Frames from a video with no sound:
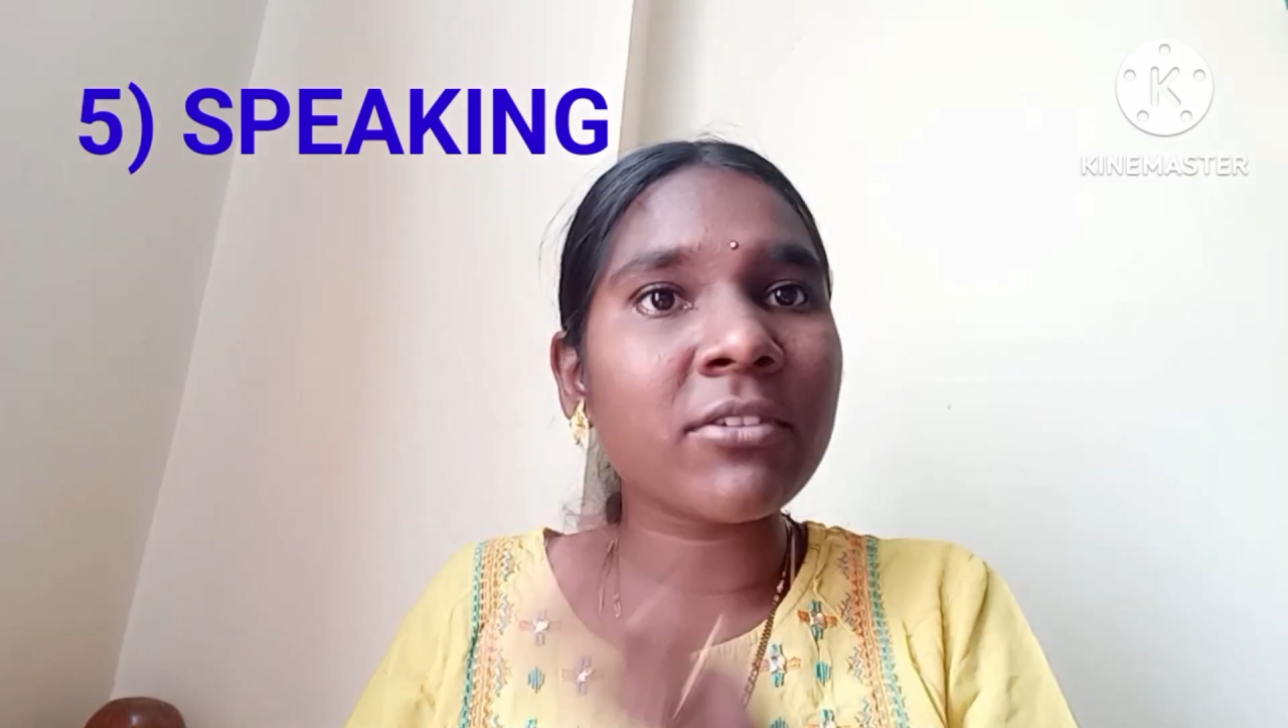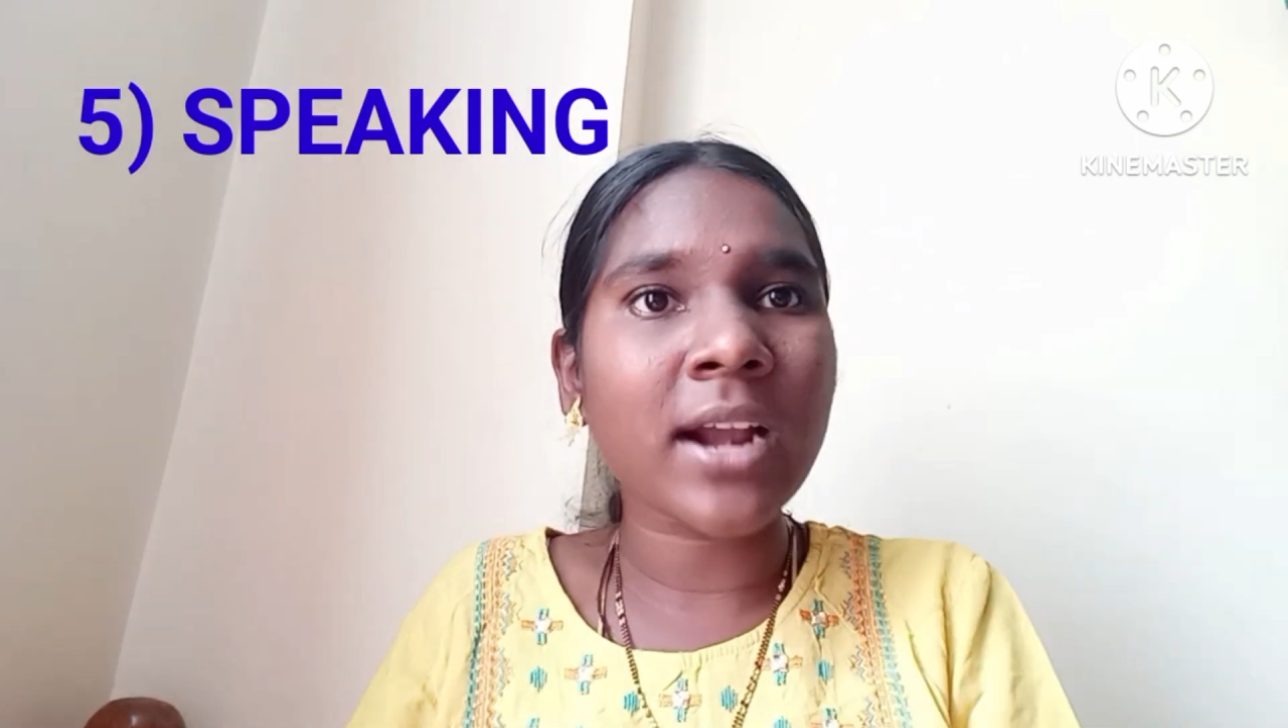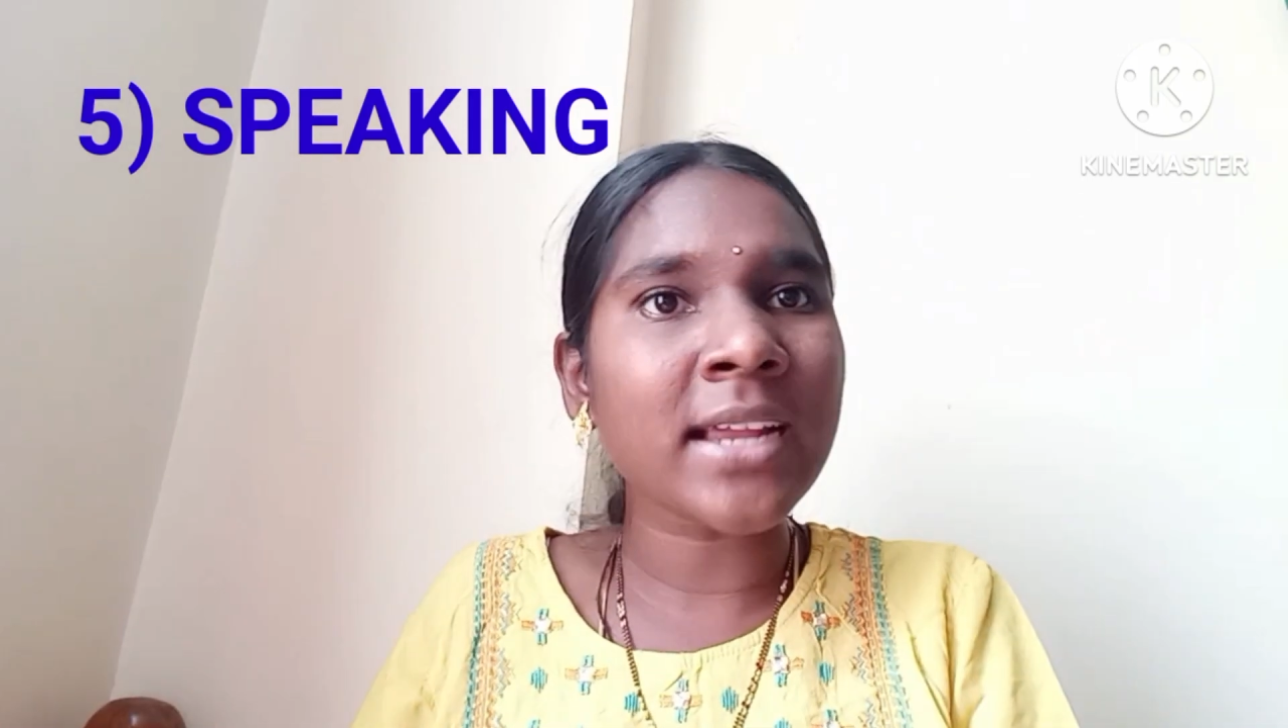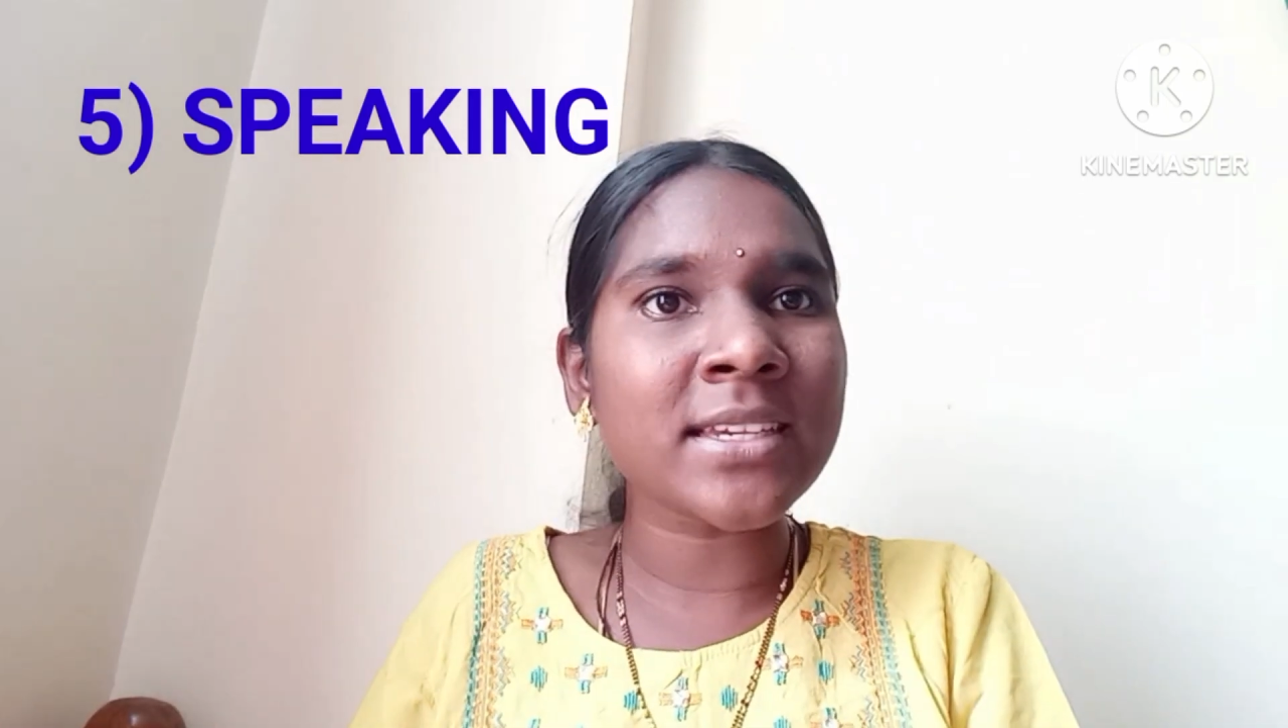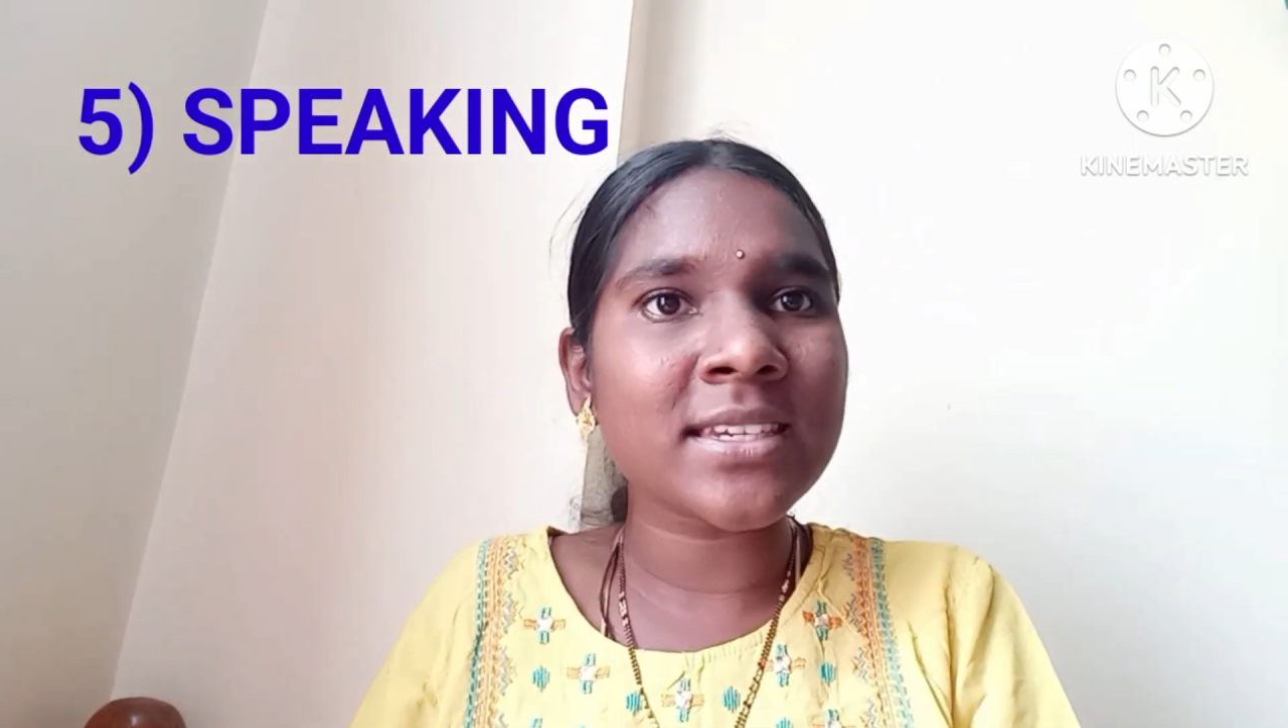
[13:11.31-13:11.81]

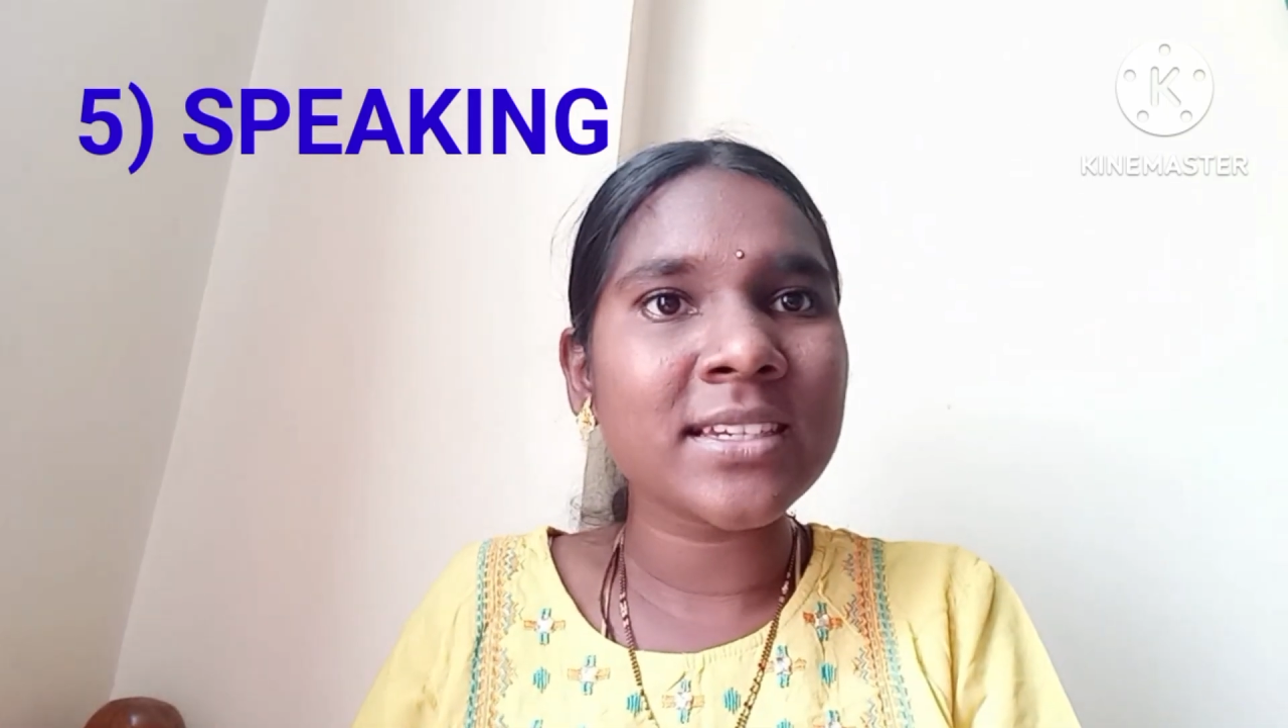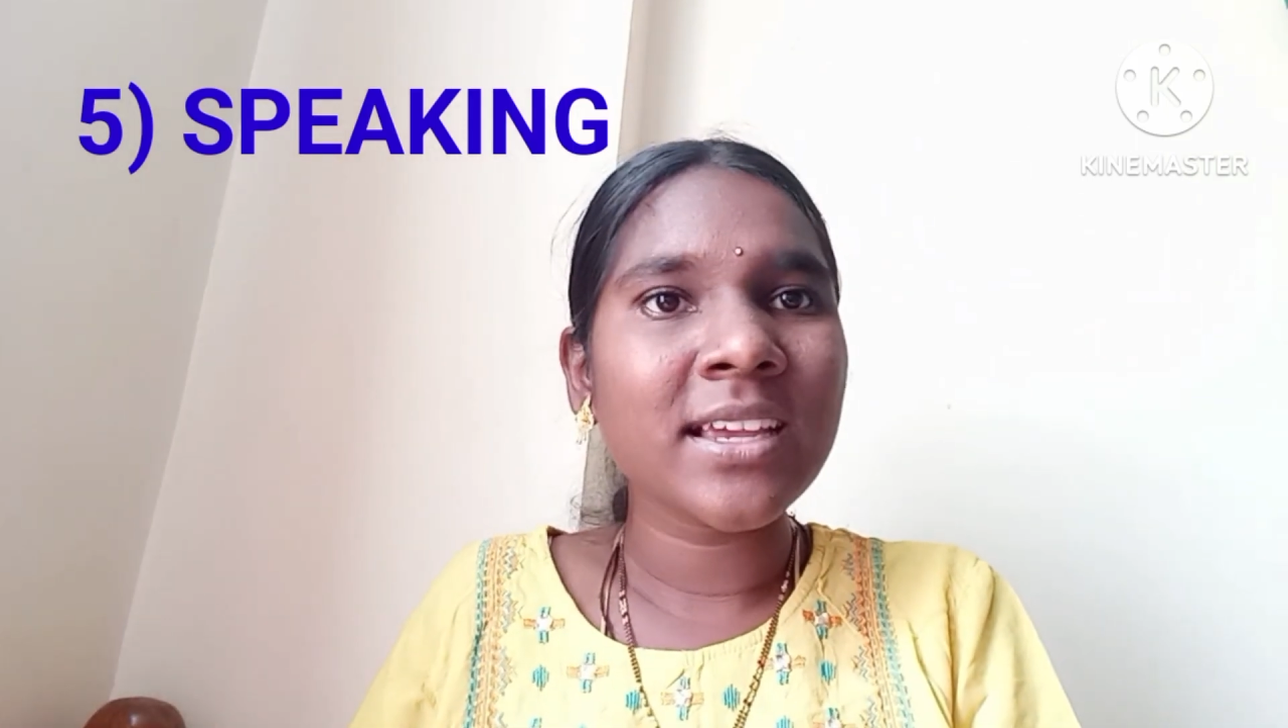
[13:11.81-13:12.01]
right?